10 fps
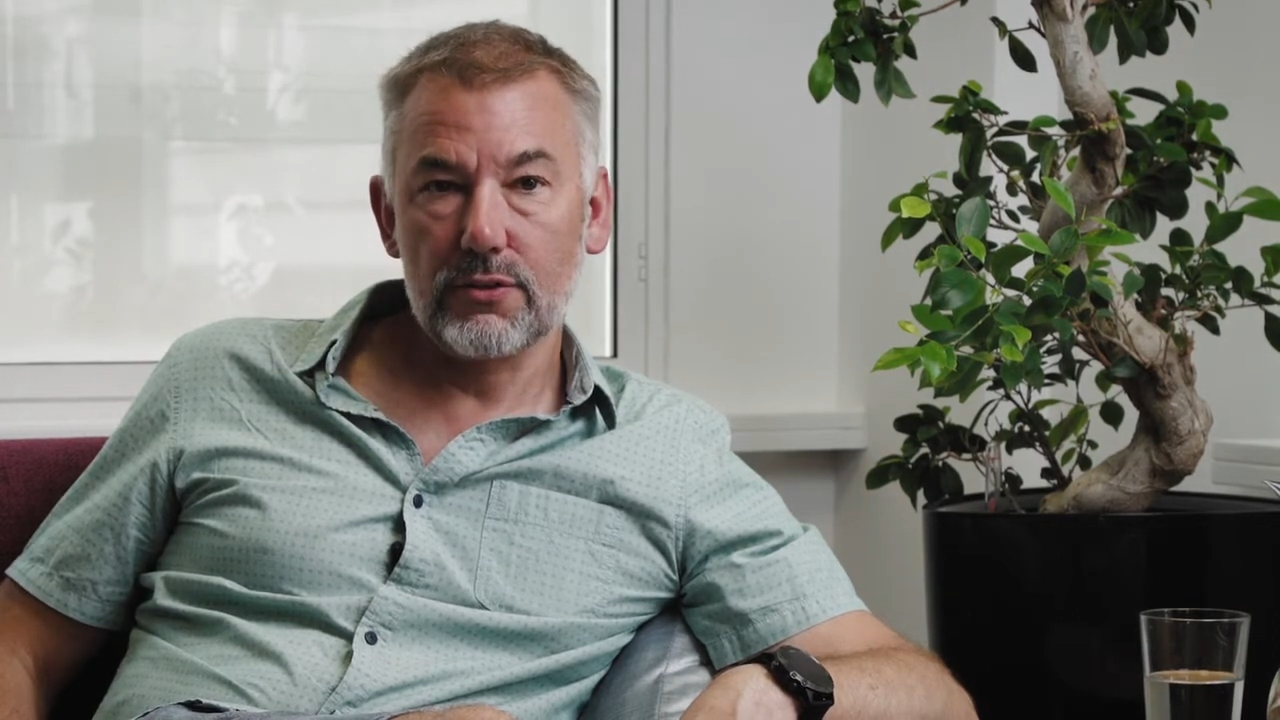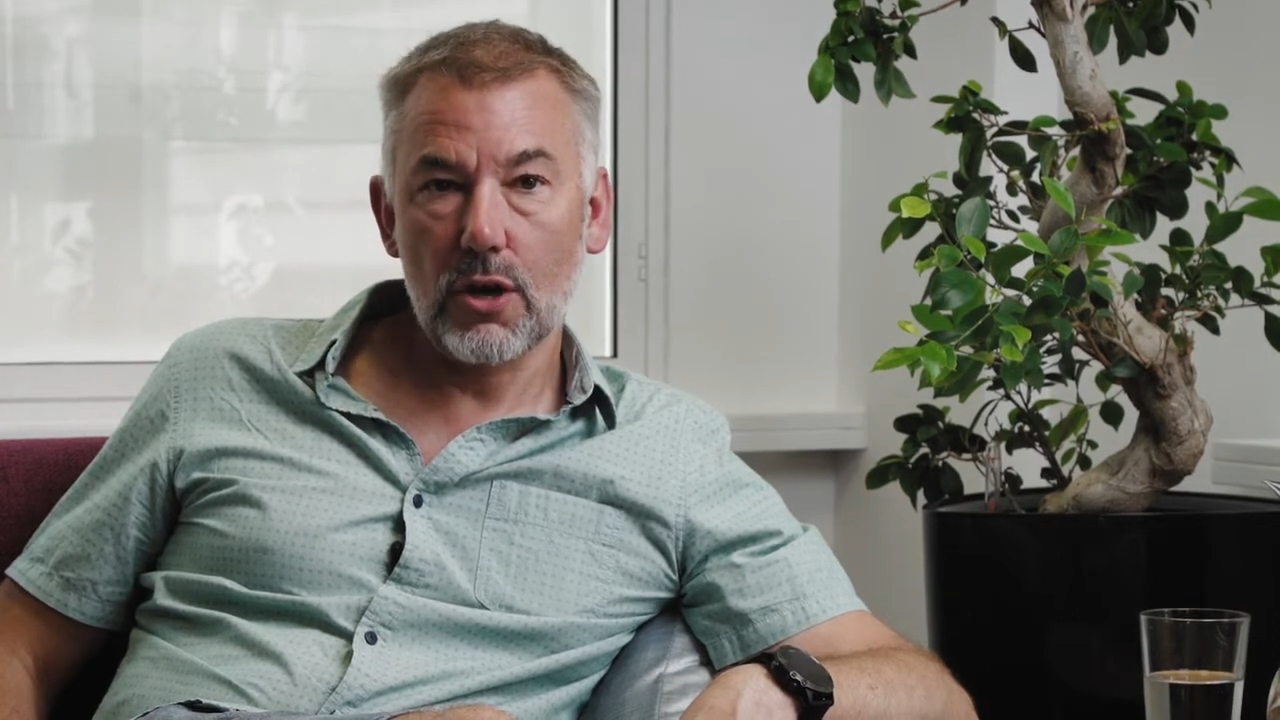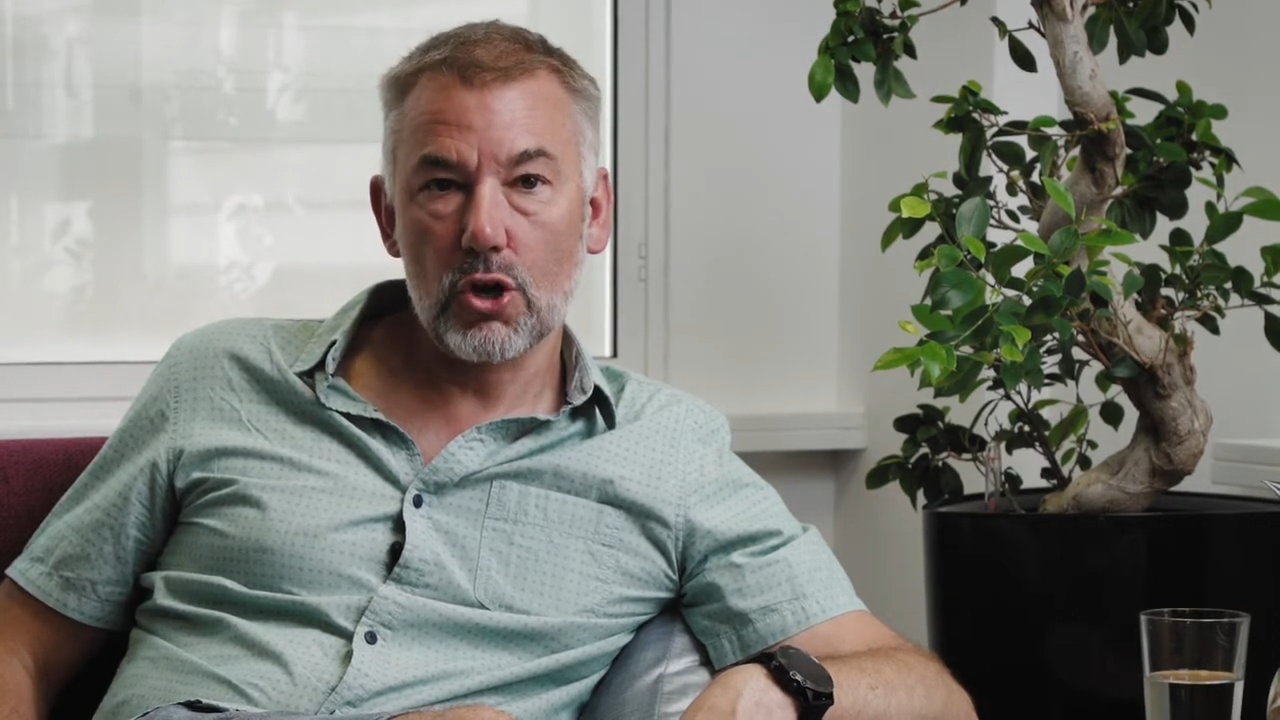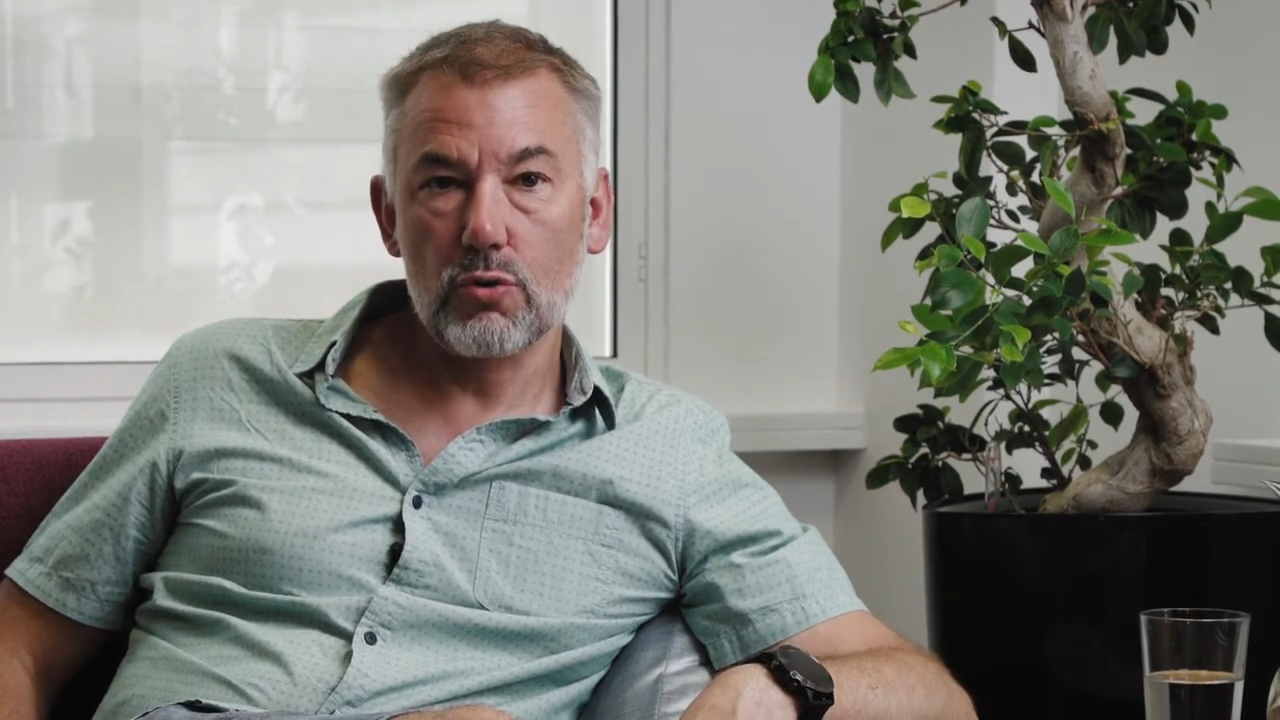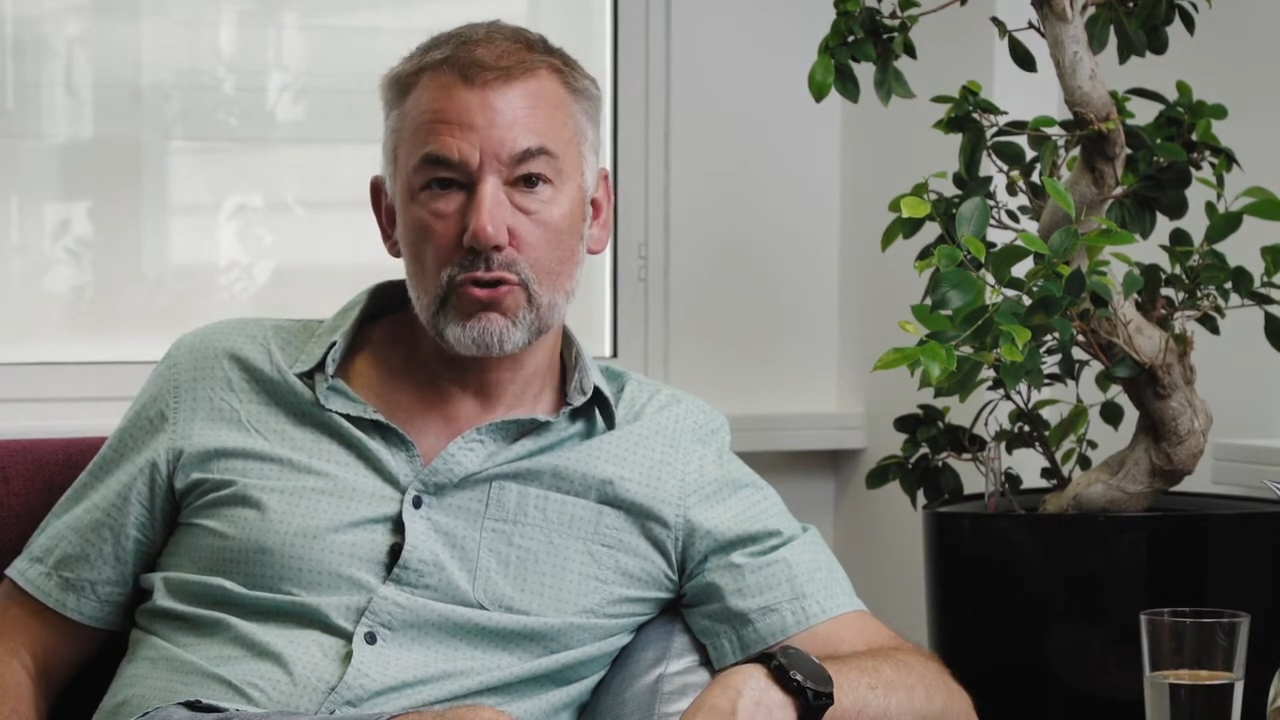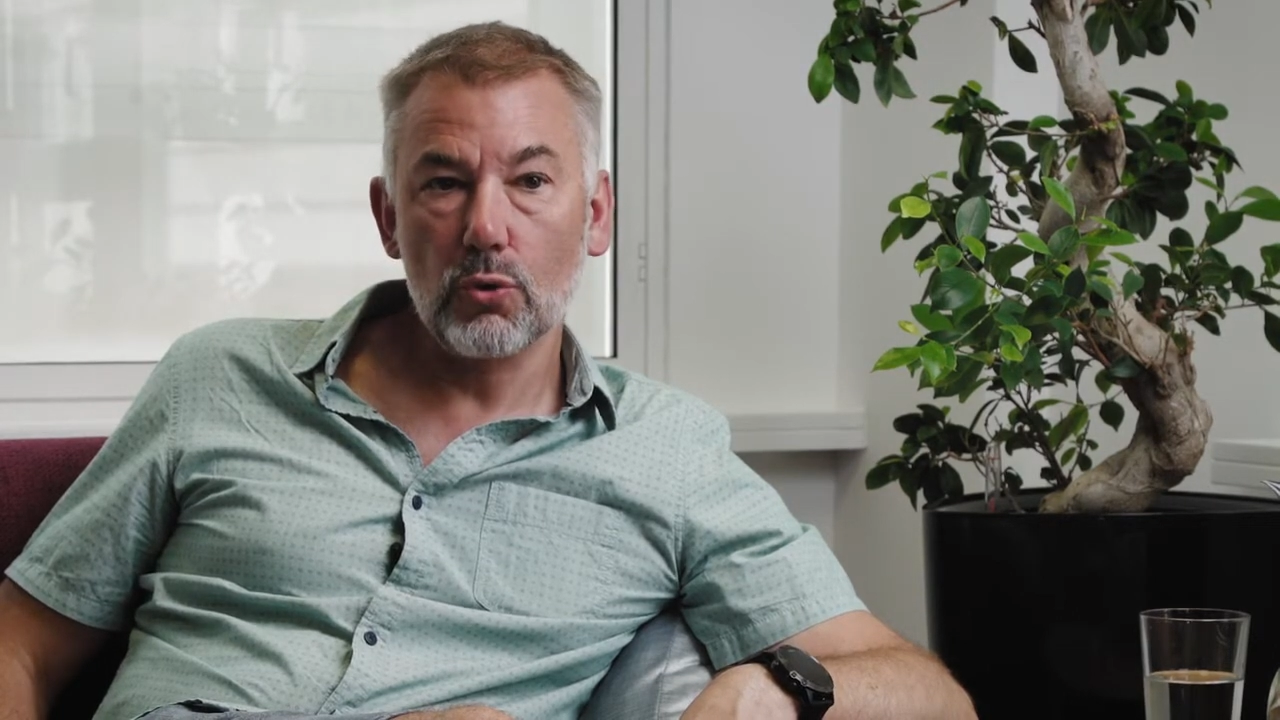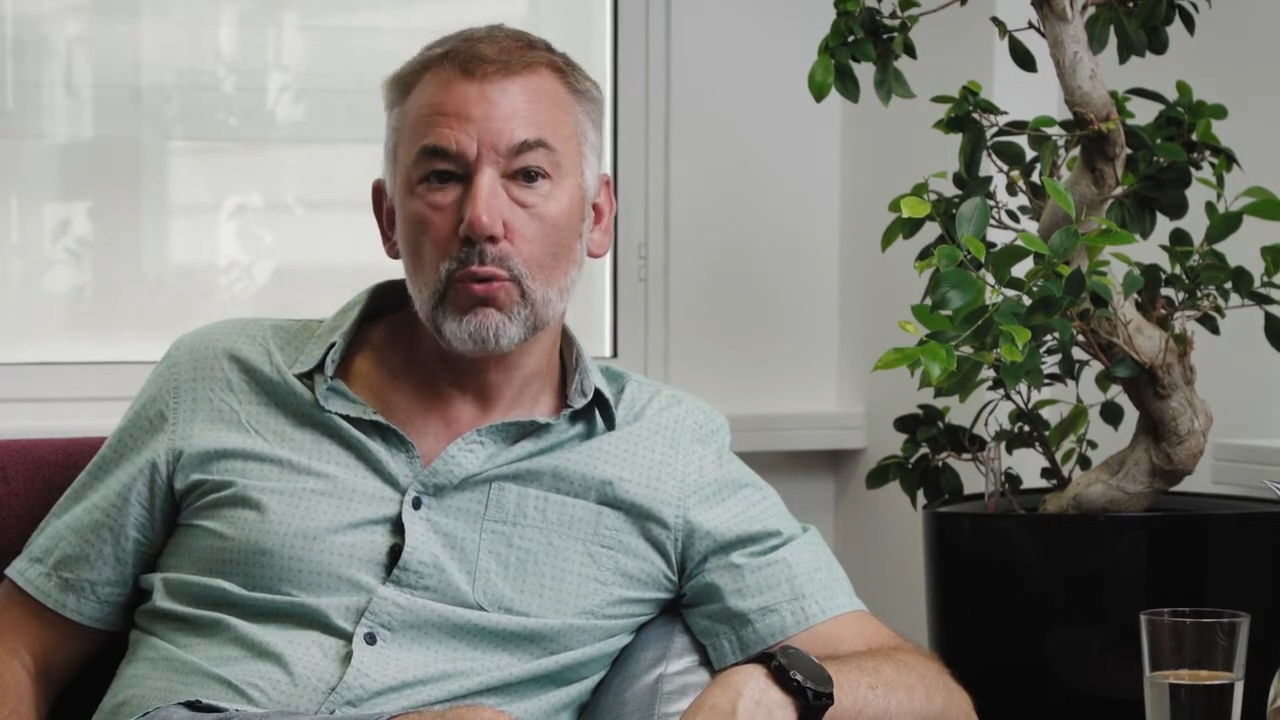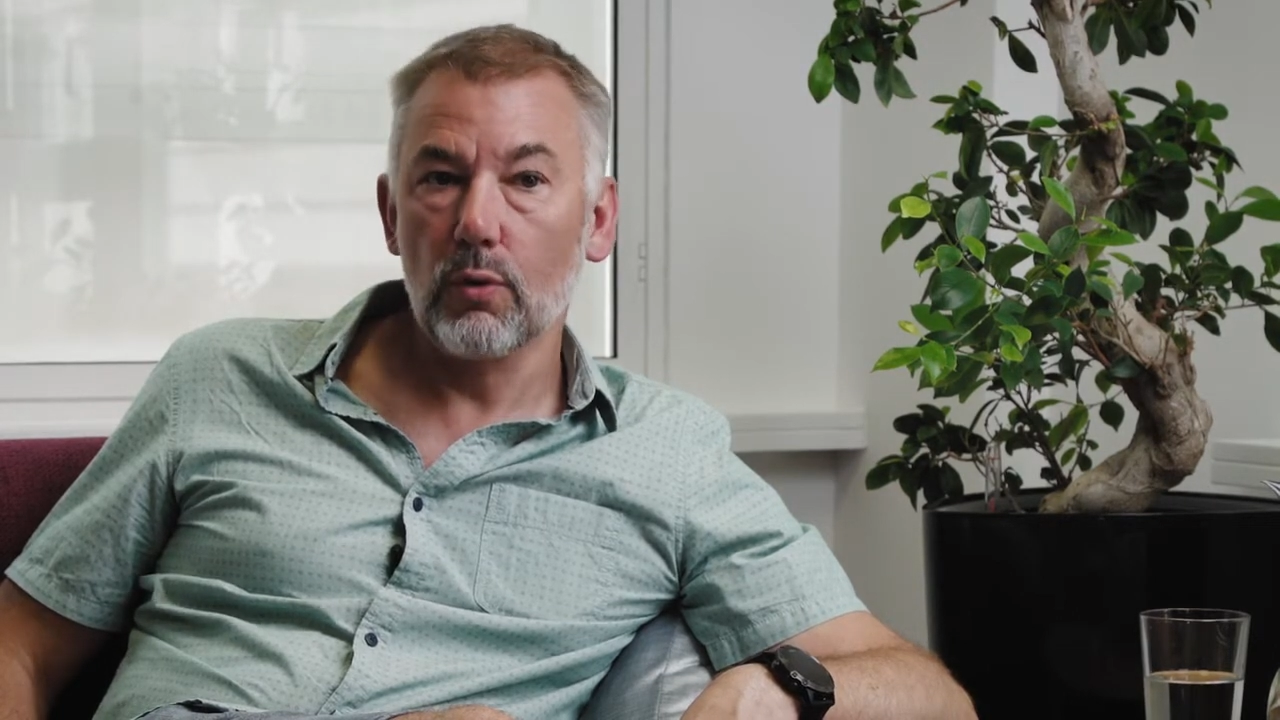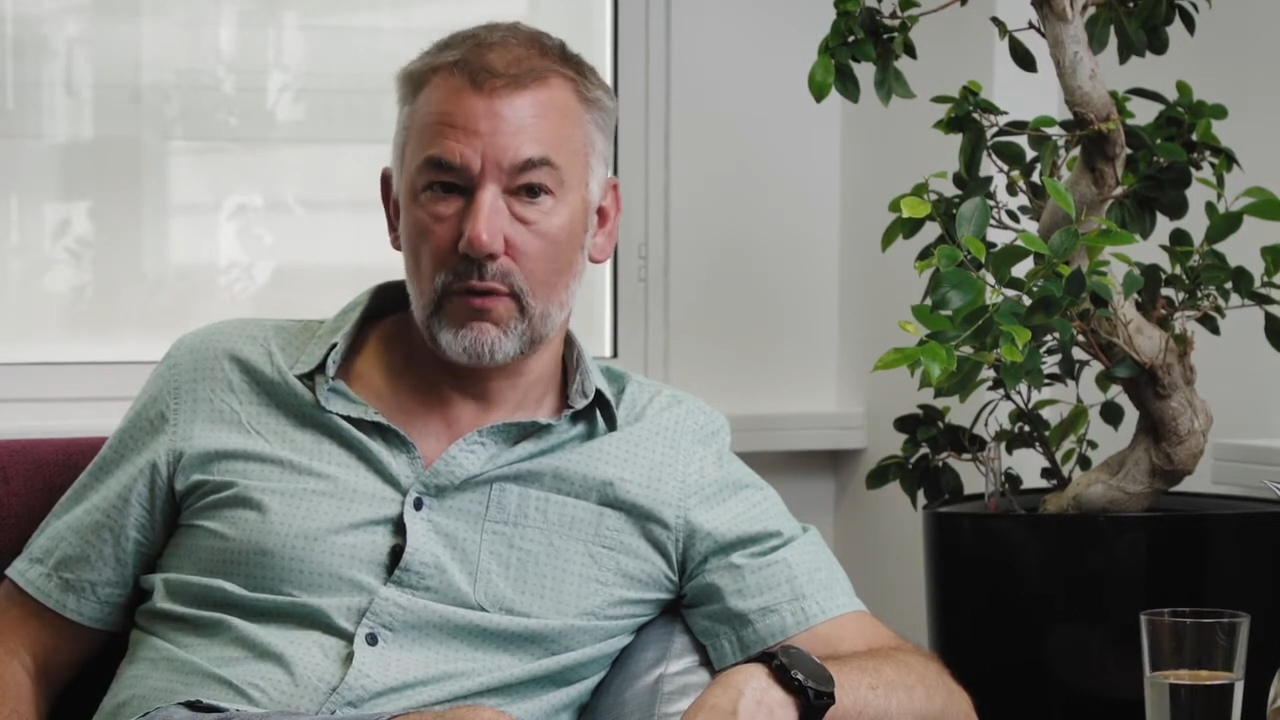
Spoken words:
across all